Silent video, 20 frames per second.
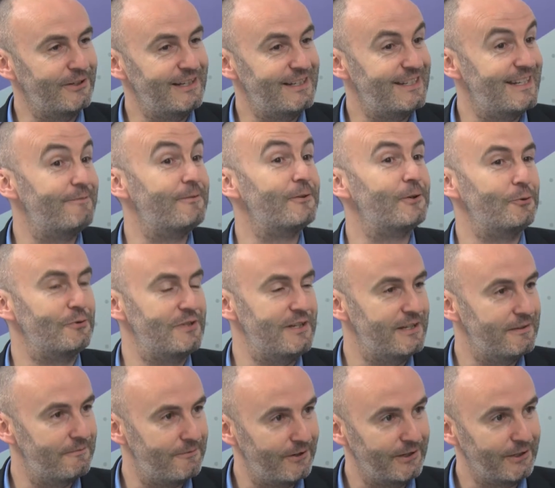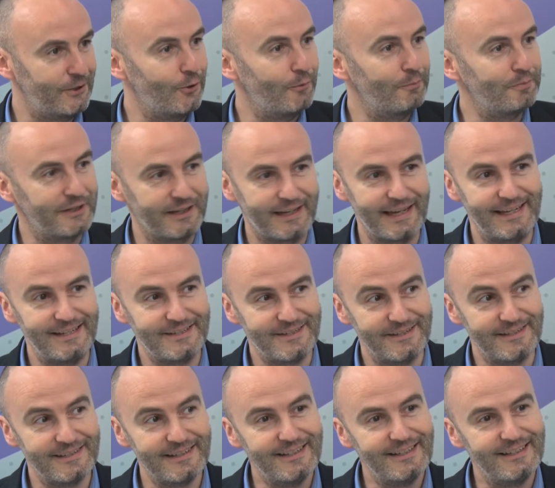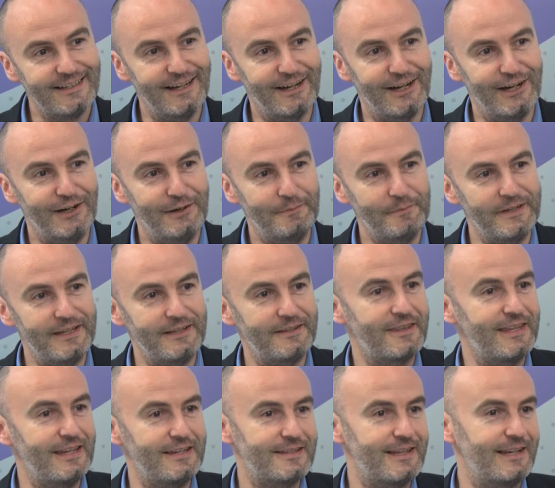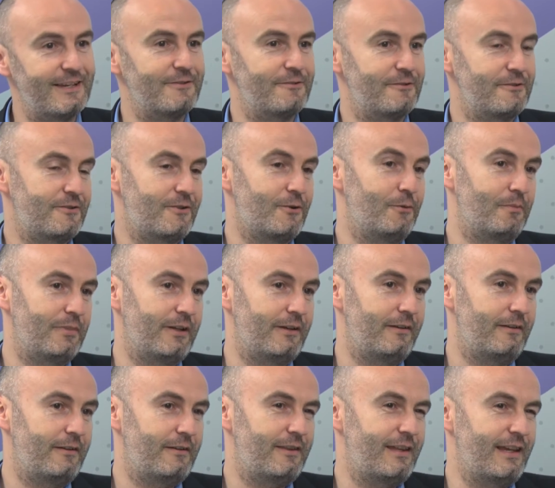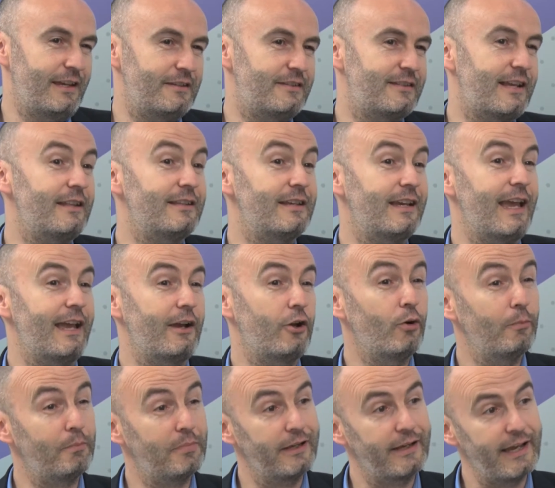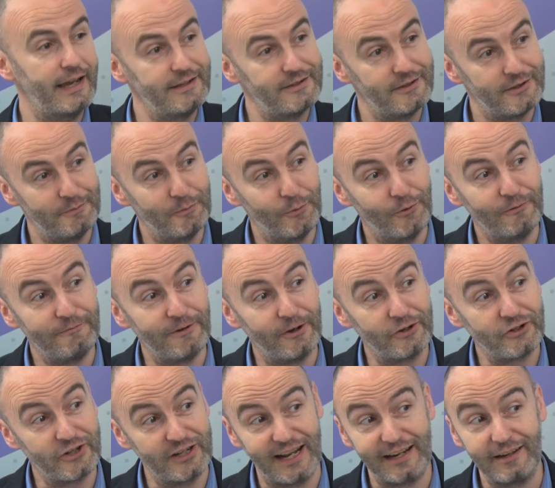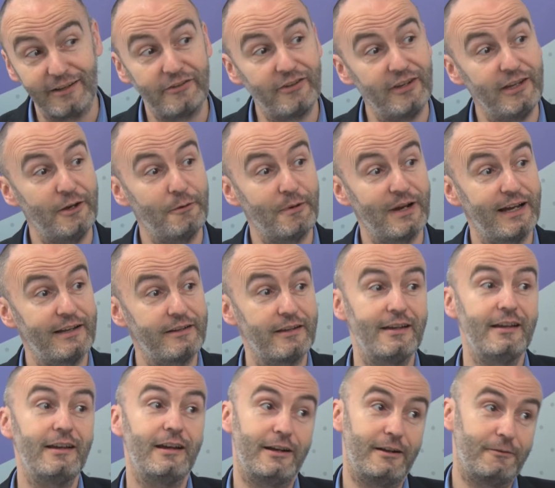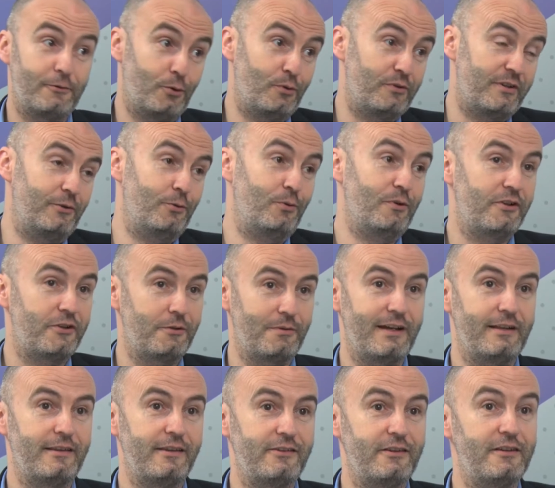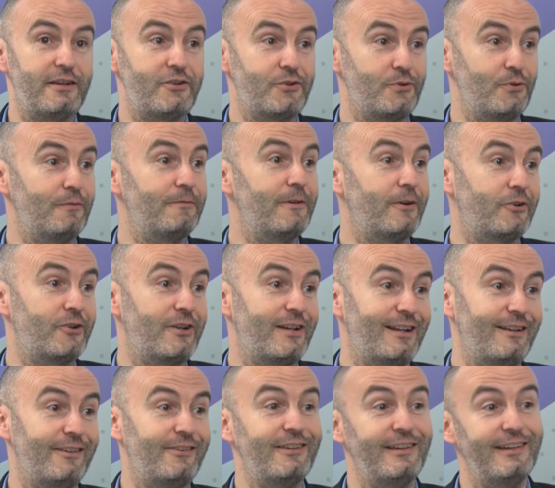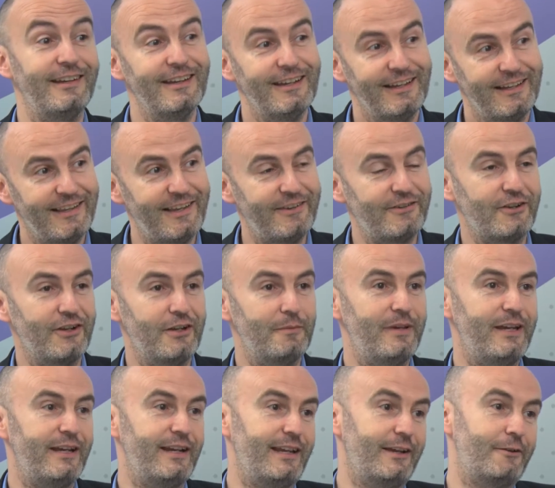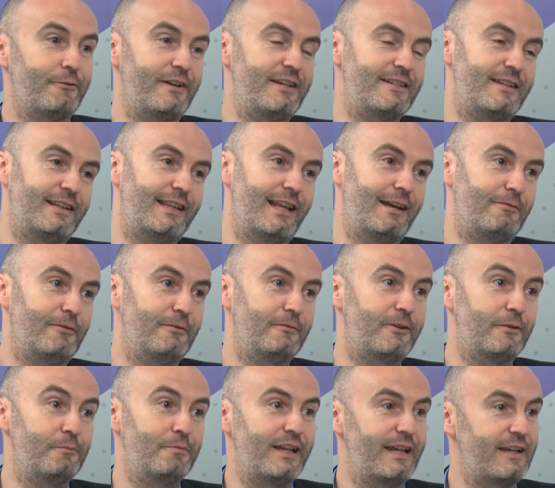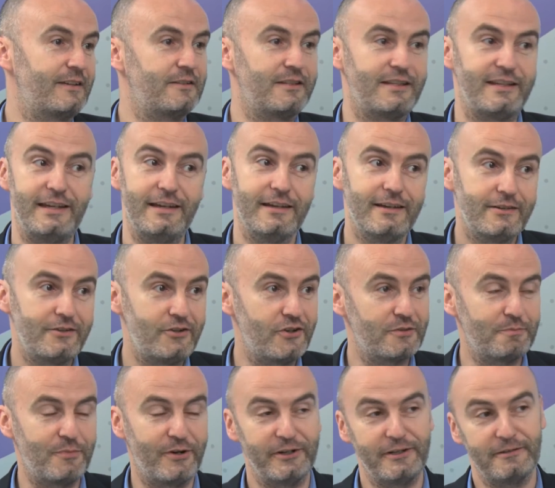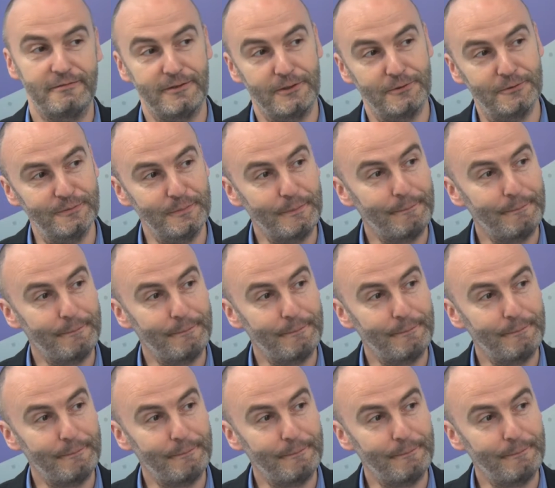difficulty, define complicated. These things are things tend to get complicated the more functionality you add, and of course in order to add this additional functionality there's going to be an increase in the level of complexity just by default.